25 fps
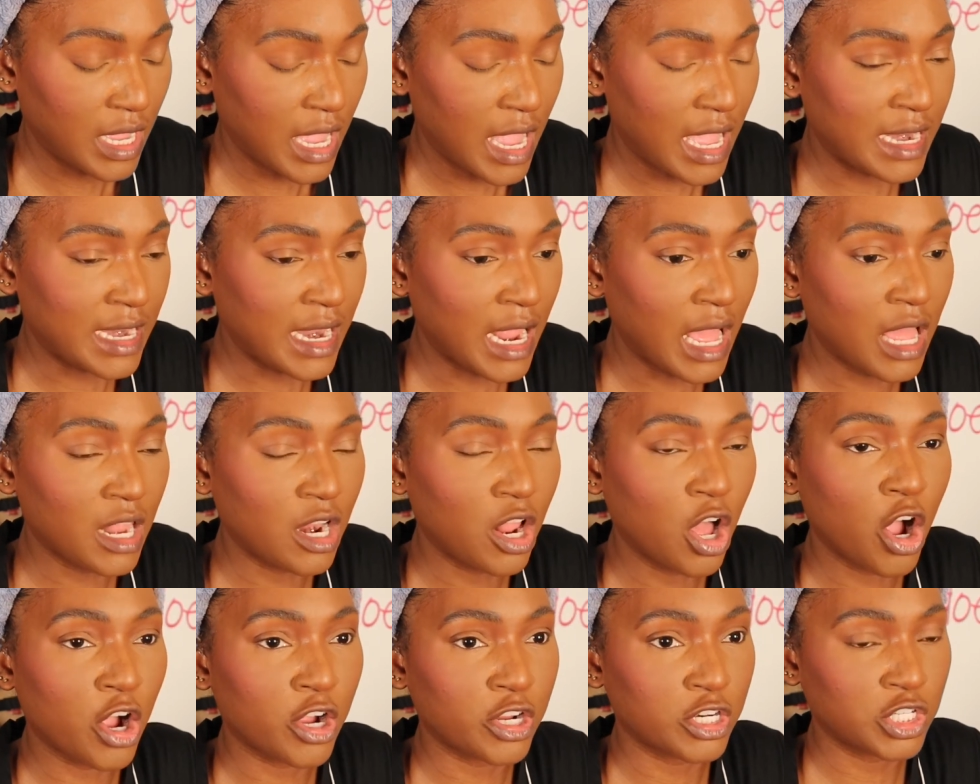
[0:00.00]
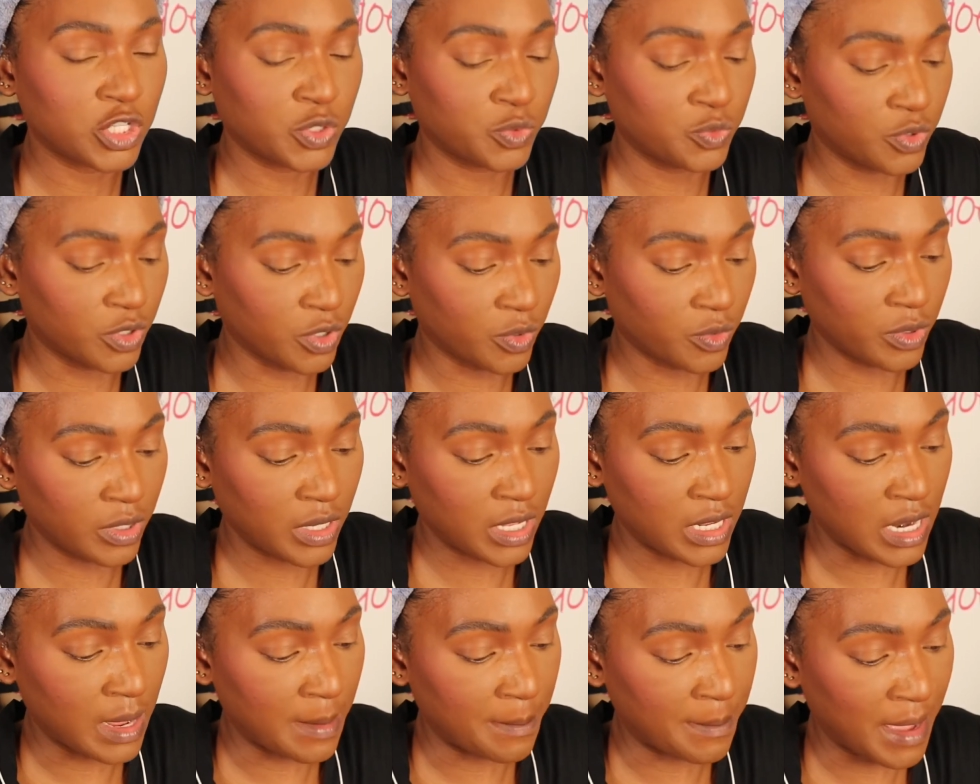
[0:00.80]
And not hard to work with
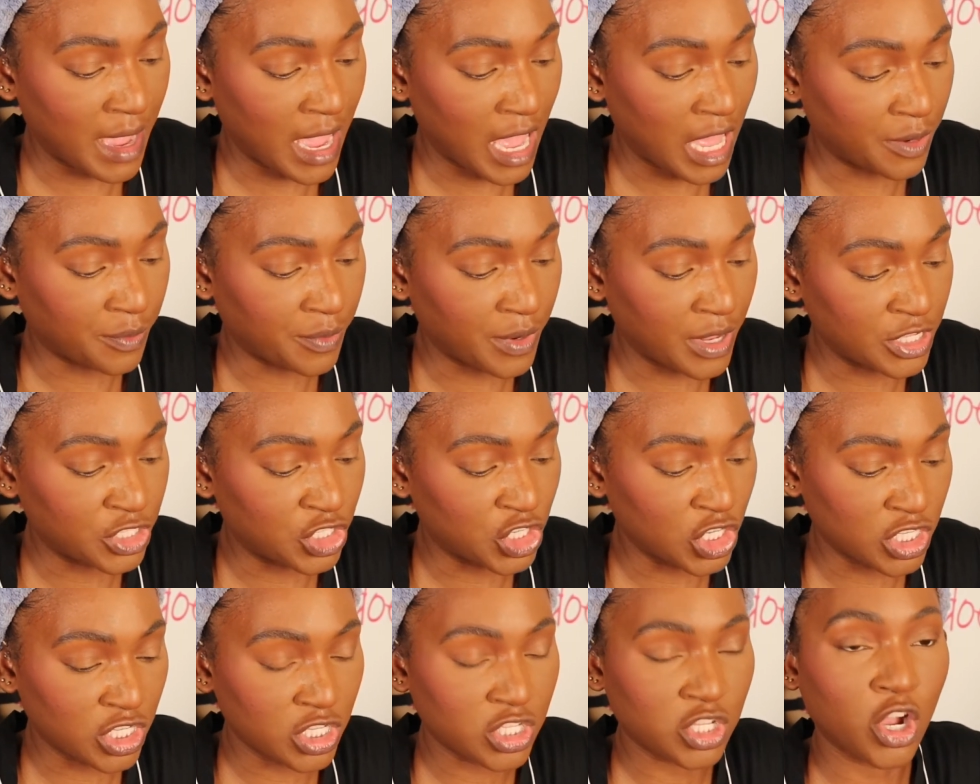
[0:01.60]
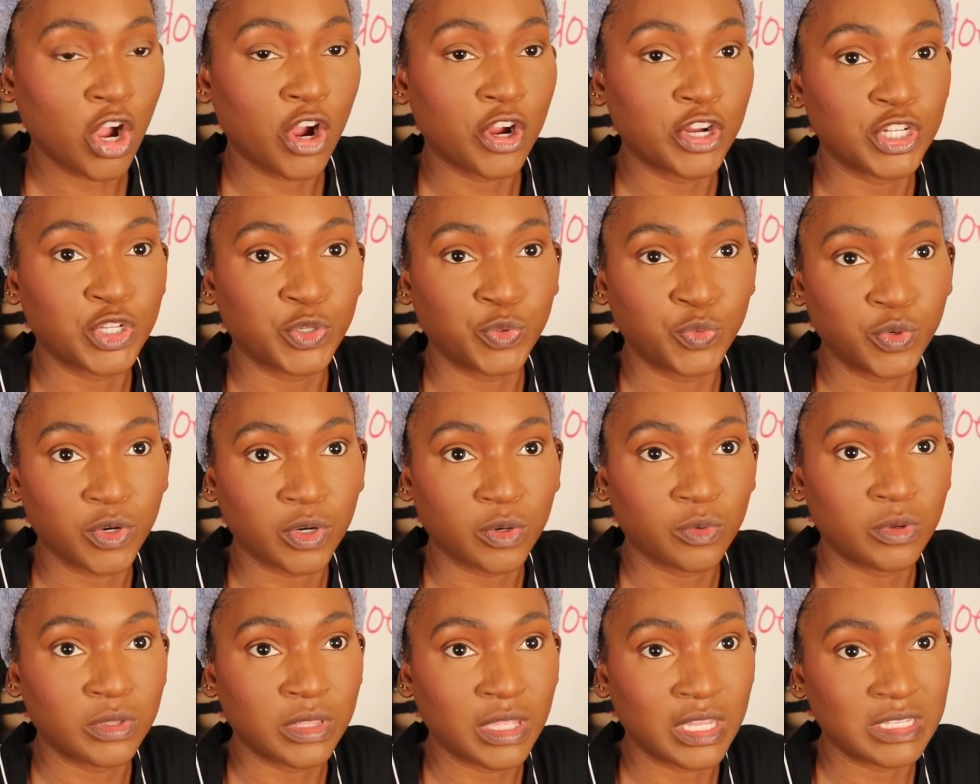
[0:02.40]
in a bad way, just as hard to
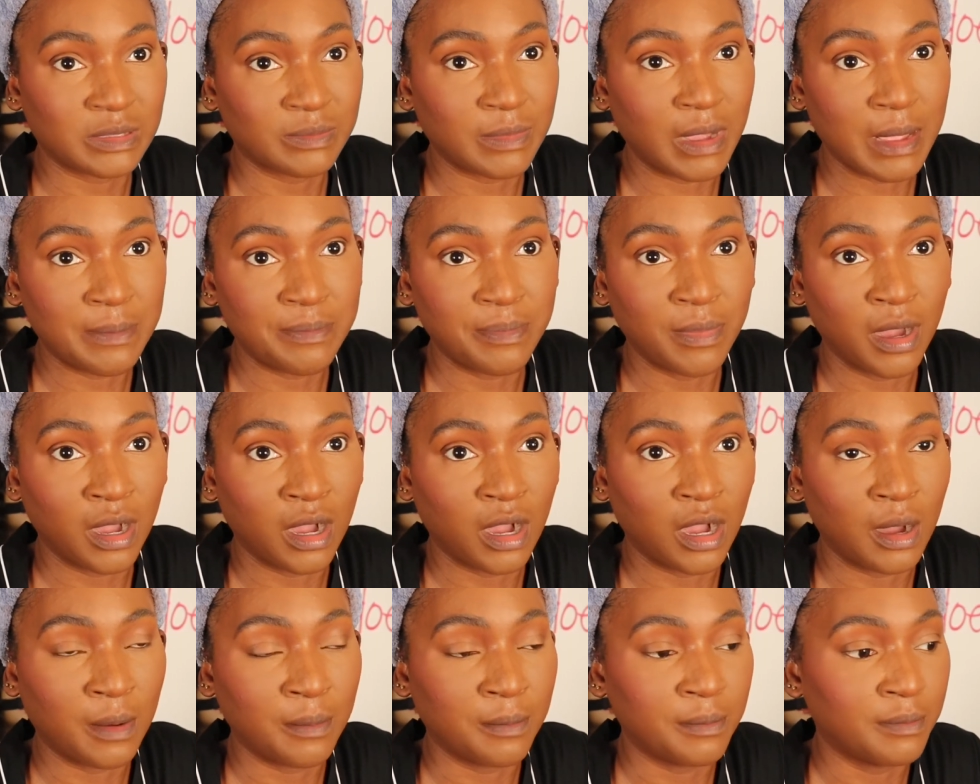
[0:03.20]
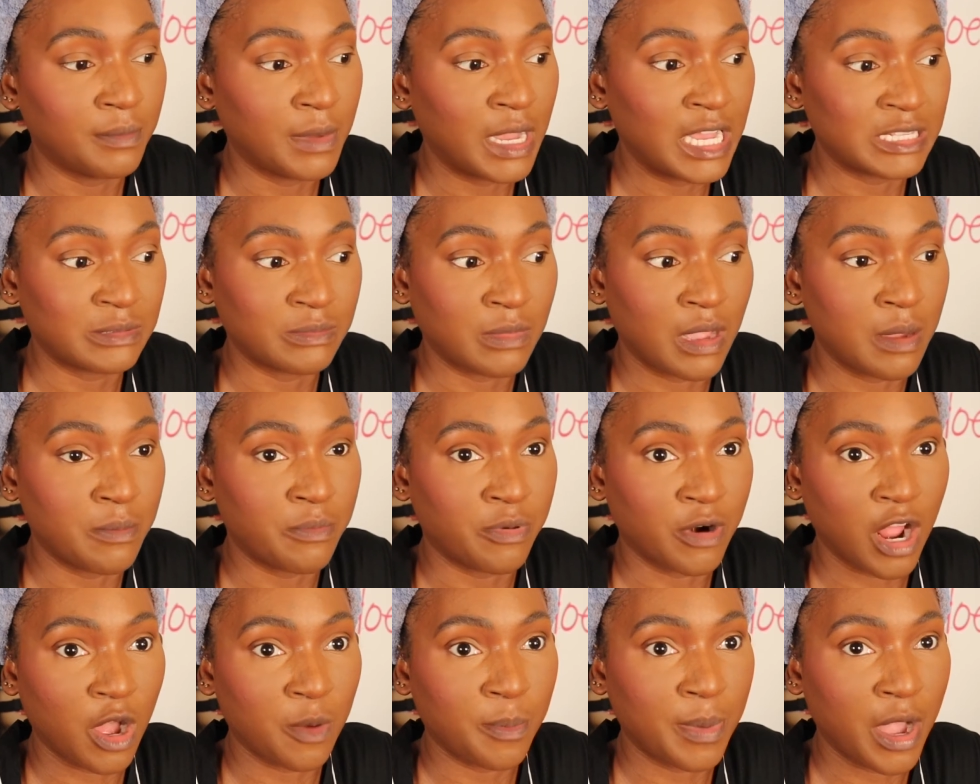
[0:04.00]
work with as my
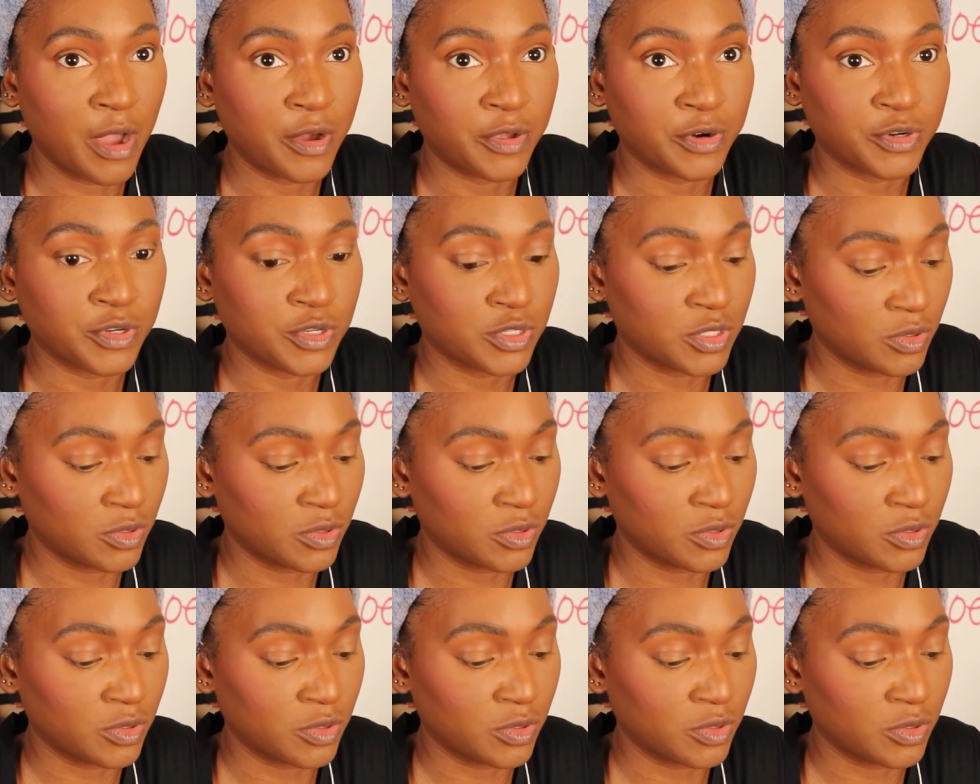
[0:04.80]
brow powder.